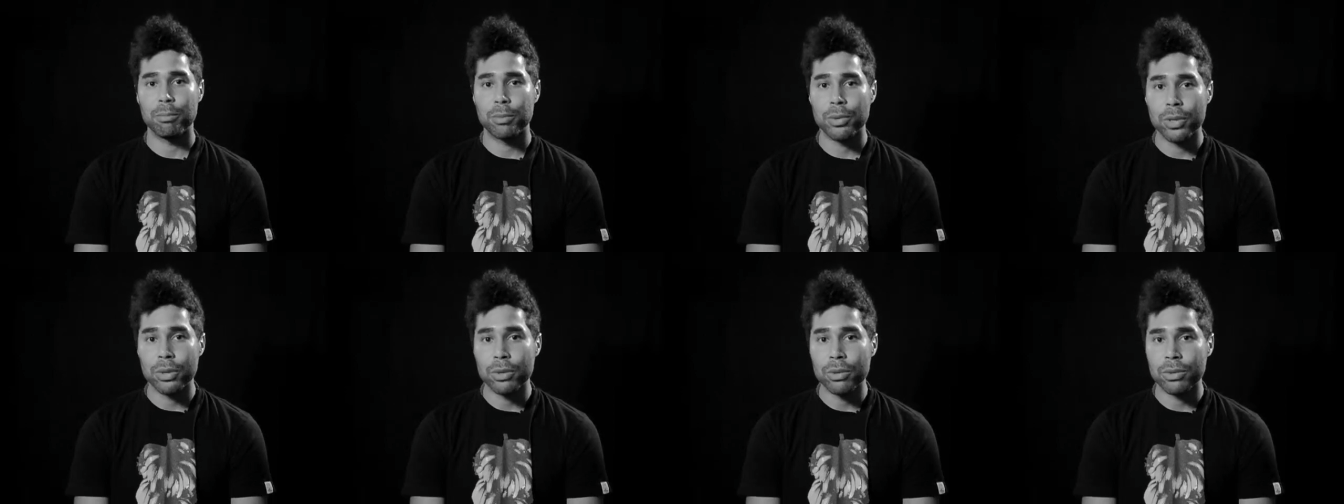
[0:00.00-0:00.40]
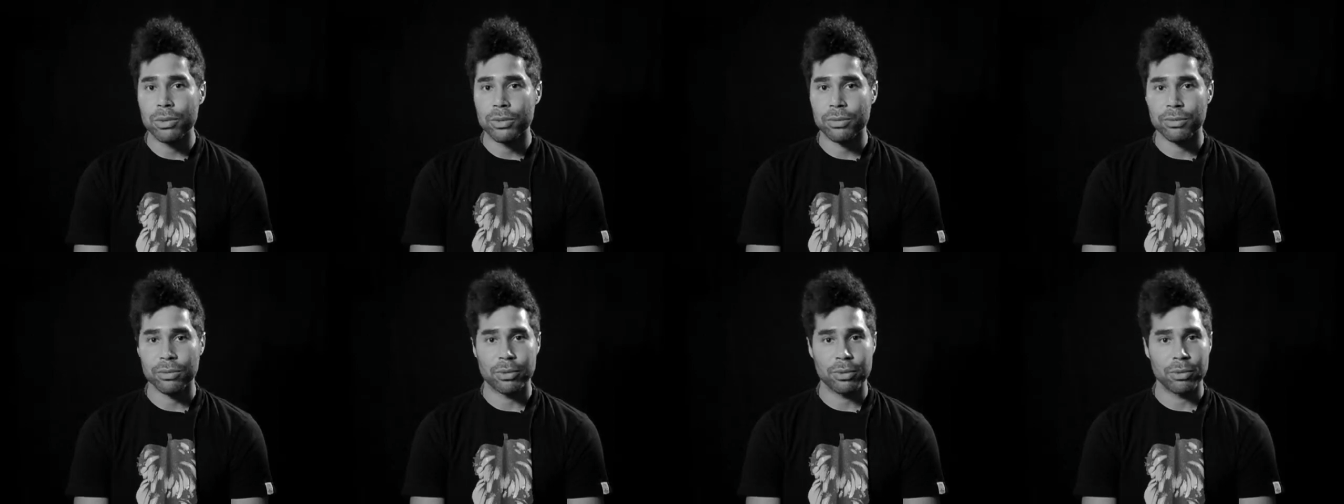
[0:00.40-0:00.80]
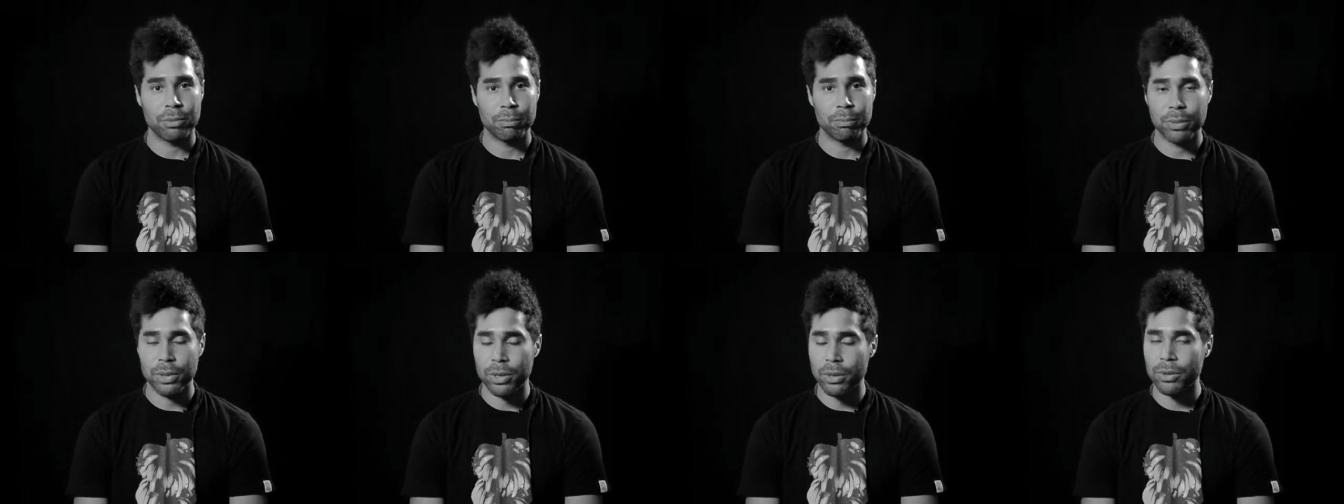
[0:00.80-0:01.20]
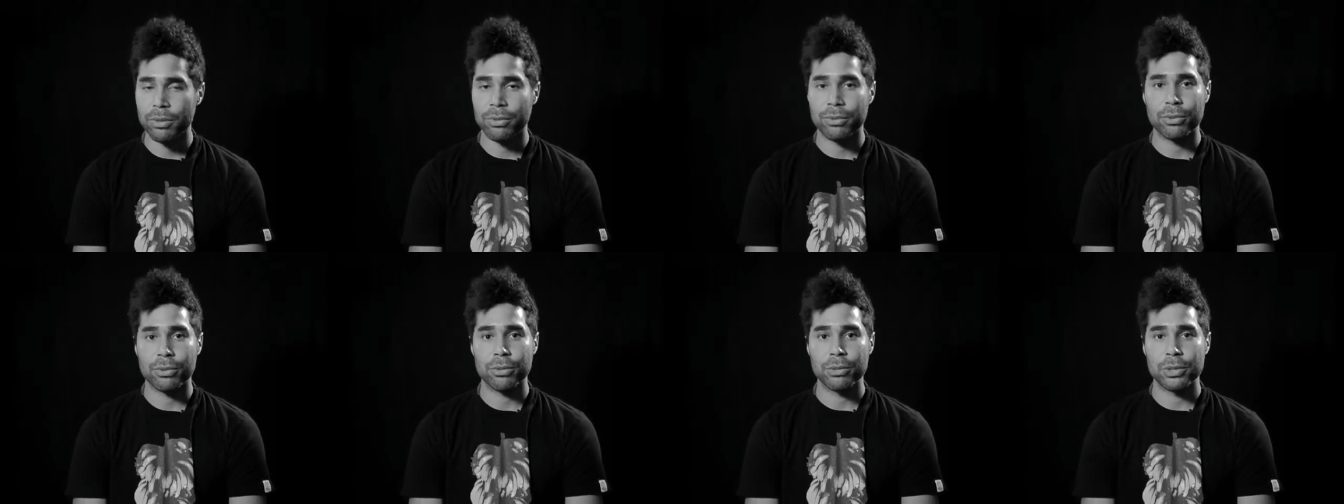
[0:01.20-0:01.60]
beautiful,
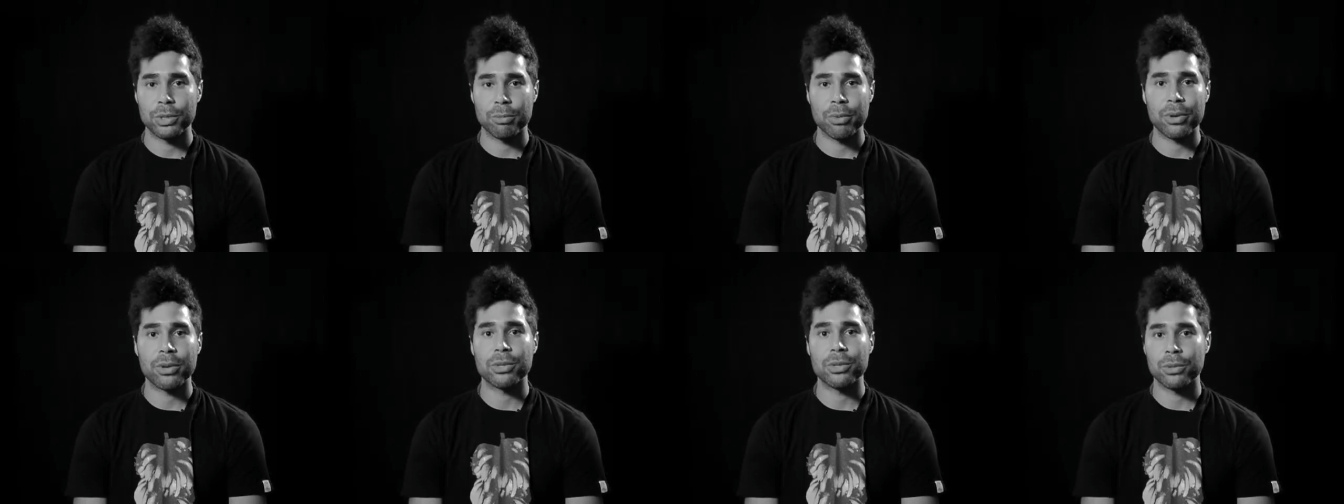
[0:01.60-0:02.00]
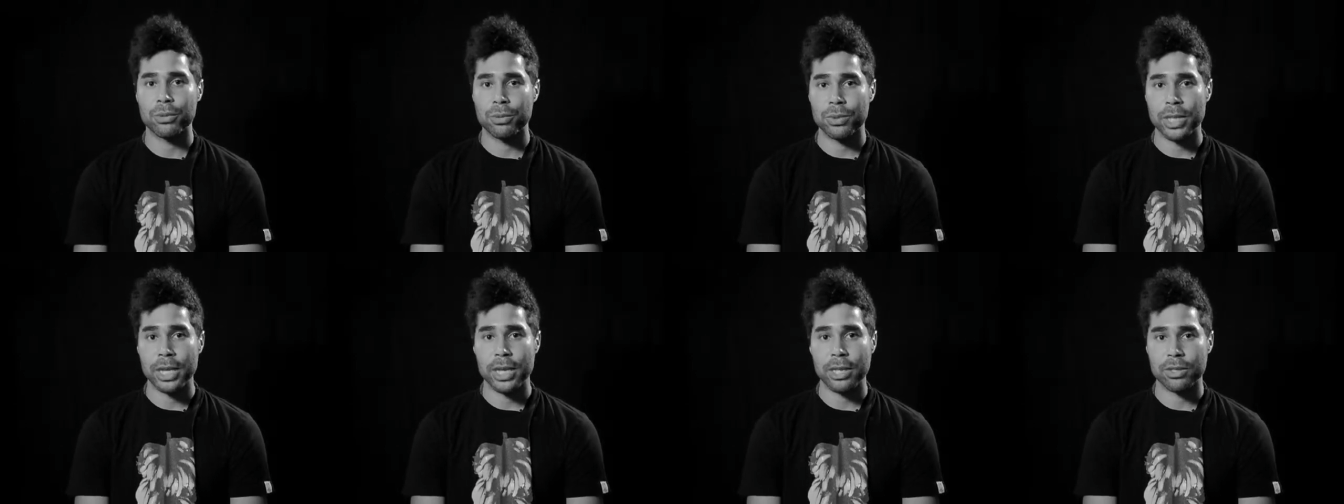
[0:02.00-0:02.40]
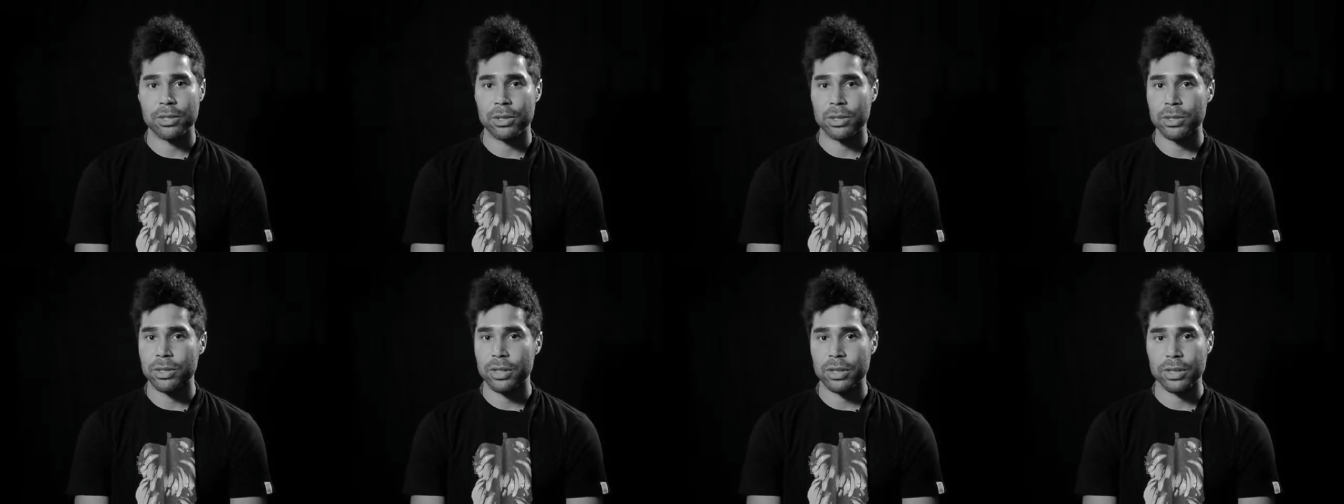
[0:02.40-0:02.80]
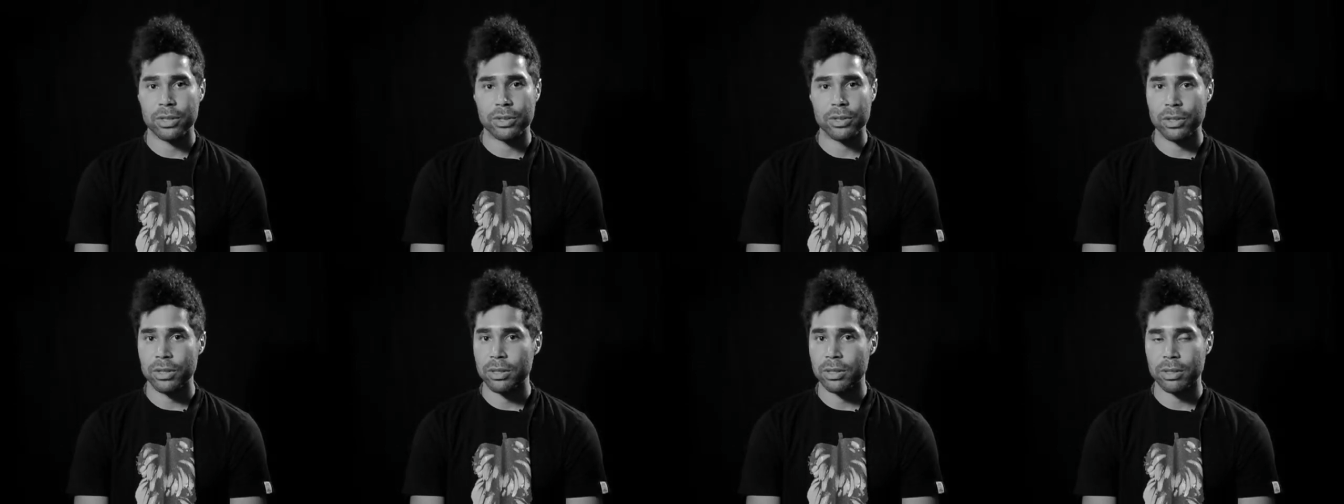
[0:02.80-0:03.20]
beautiful spiritual teachers that are
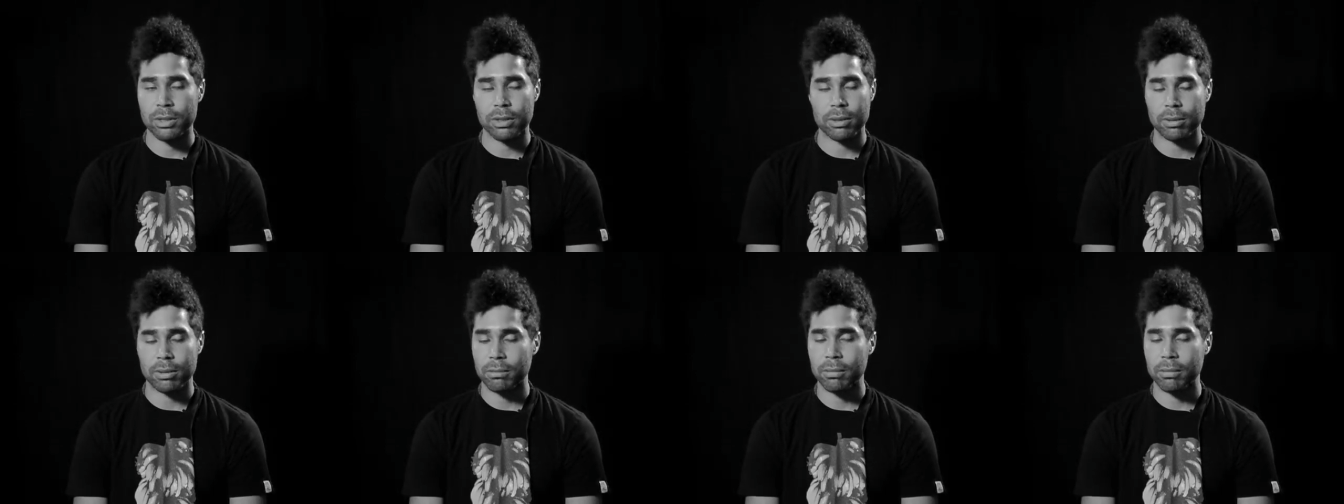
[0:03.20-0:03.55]
just